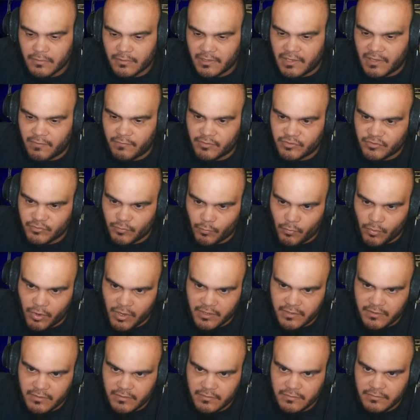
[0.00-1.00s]
levels
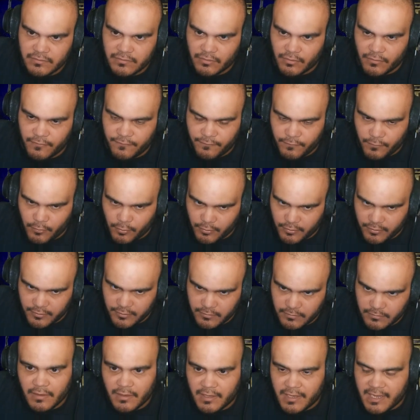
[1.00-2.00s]
1 through 4,
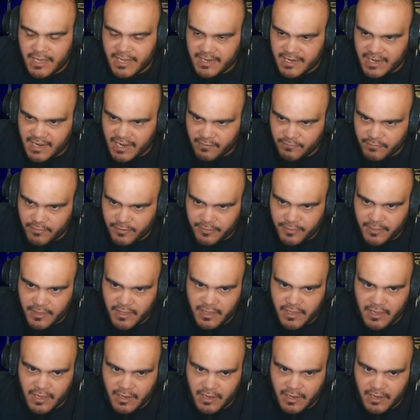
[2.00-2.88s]
get everything,